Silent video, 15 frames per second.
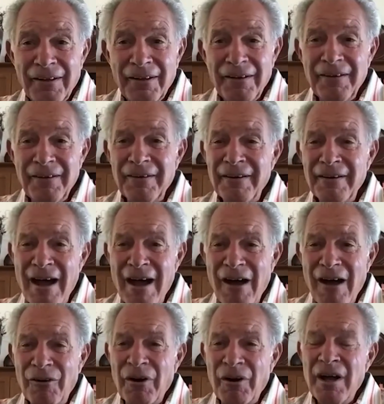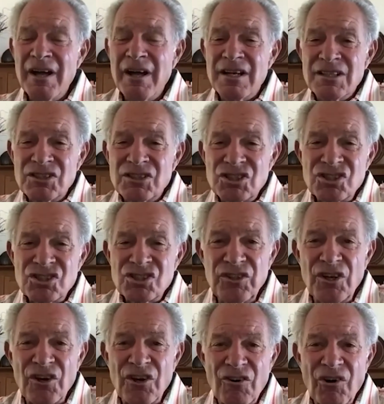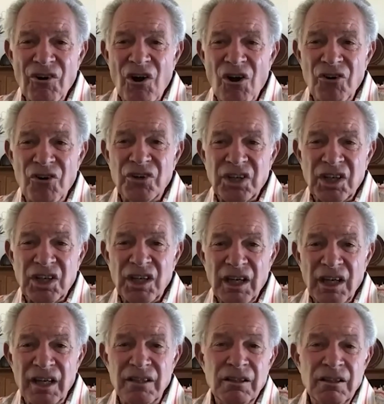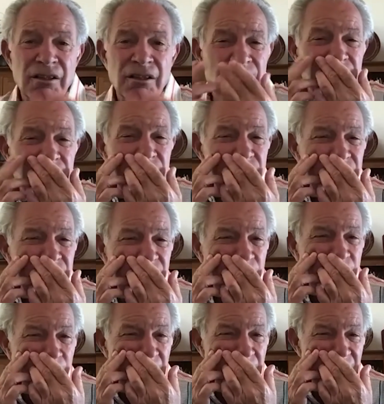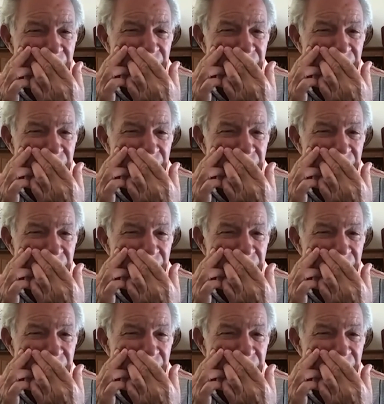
some 16-year-old kid squeezing his whiteheads,